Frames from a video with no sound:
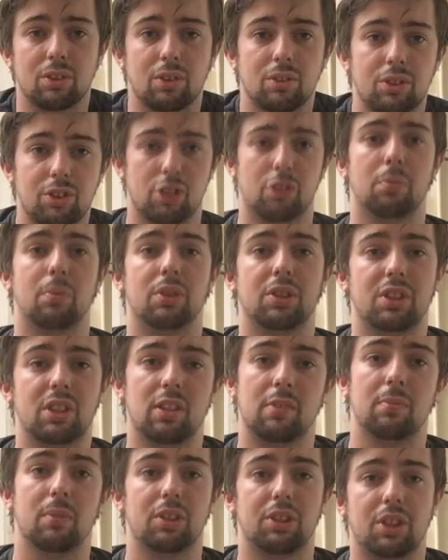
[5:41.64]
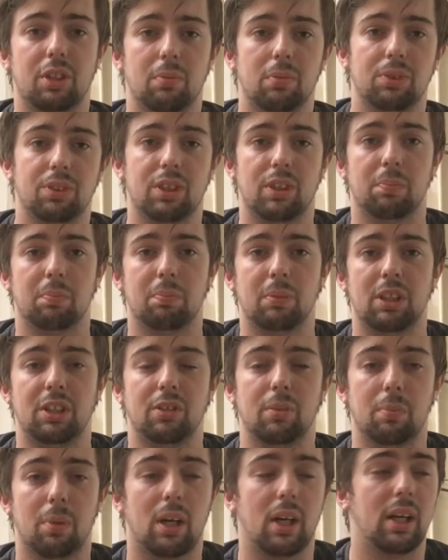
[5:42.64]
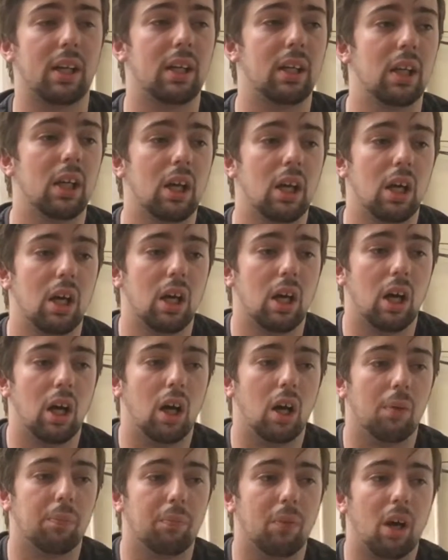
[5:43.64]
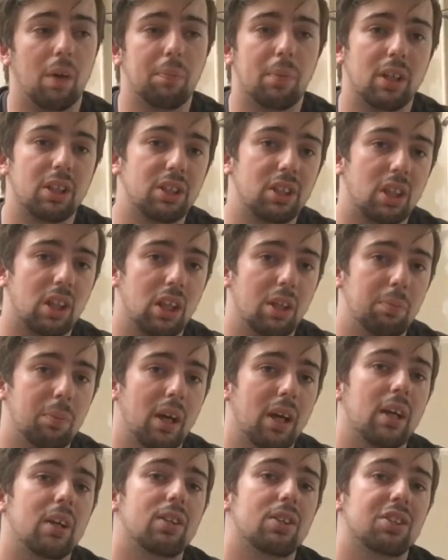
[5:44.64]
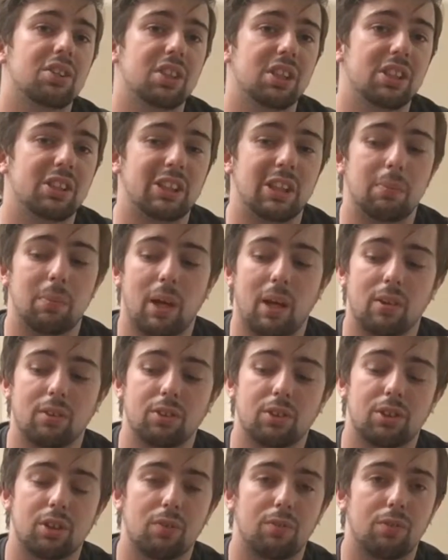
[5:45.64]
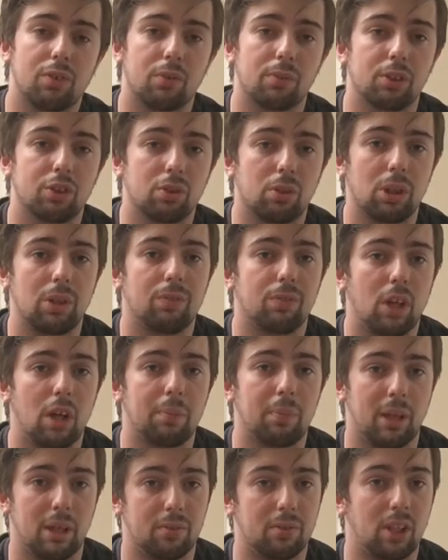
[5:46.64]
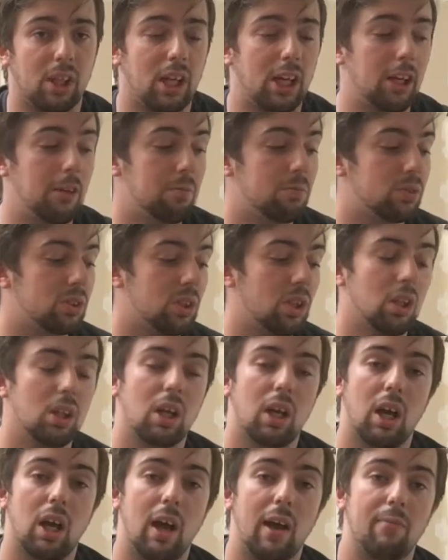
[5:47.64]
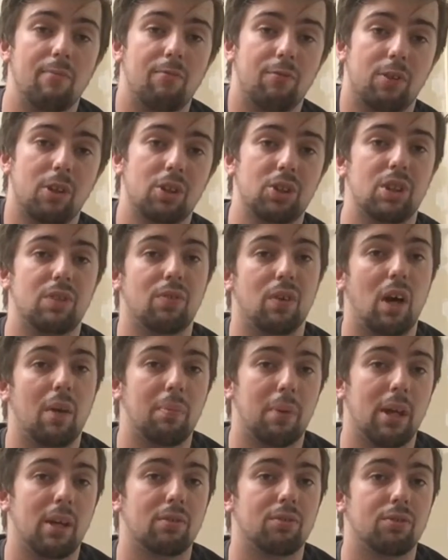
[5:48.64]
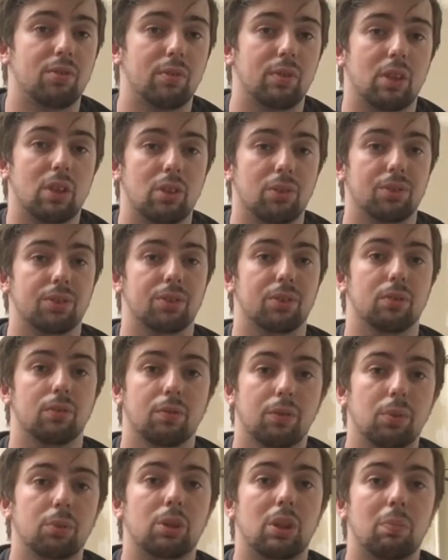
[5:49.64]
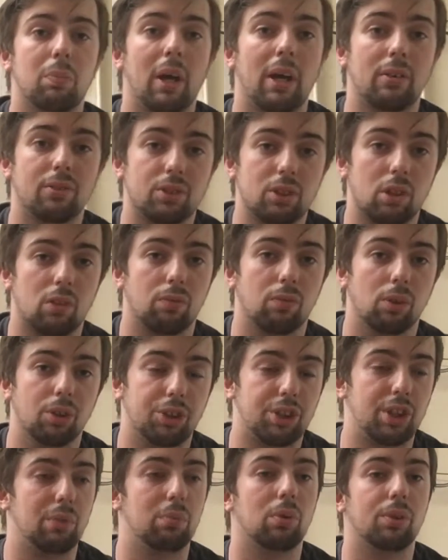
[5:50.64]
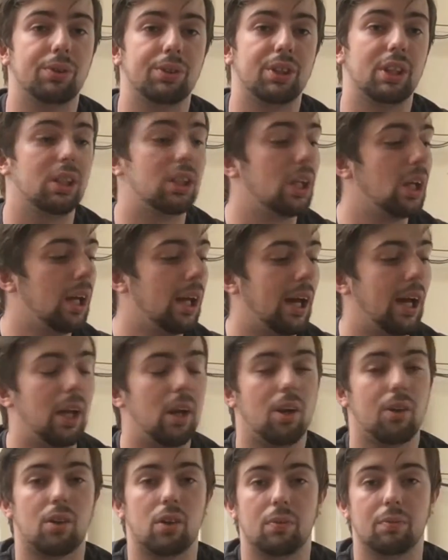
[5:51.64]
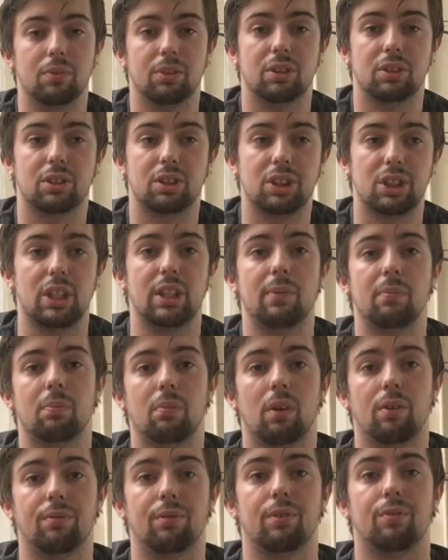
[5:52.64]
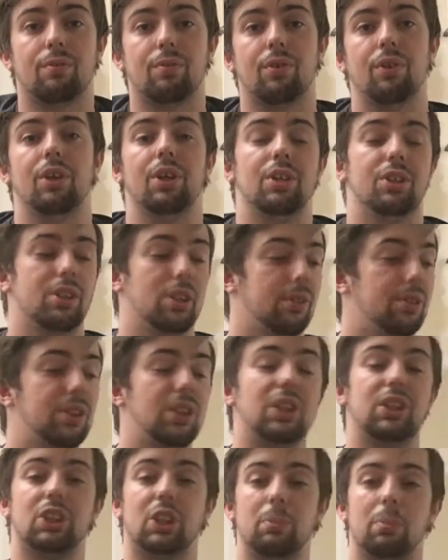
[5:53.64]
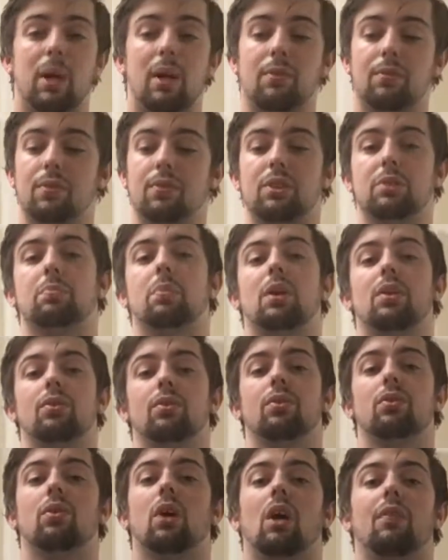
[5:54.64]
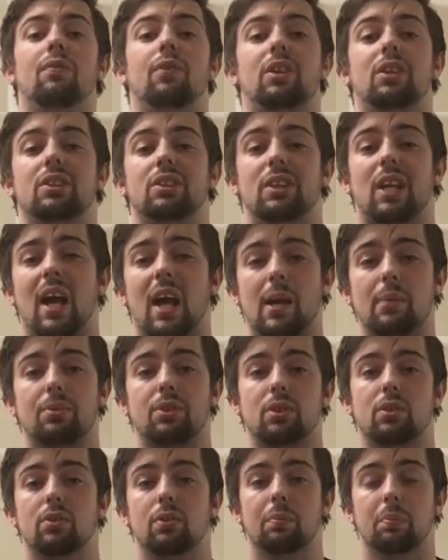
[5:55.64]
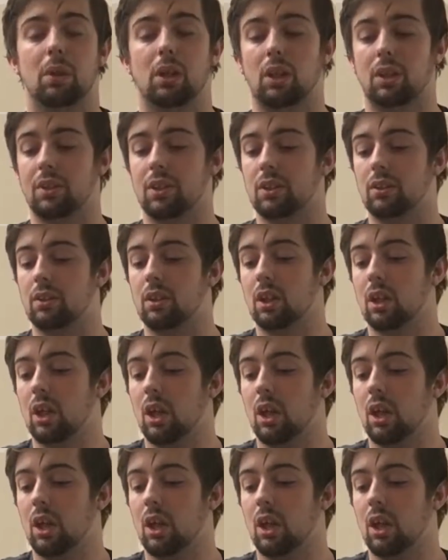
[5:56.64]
Super Slim that she wanted me to pay, I basically paid £60 for the £25 games and £35 for the console, £40 off what she wanted, and I got the Slim for free. So £60 for this bundle, I think is an absolute bargain.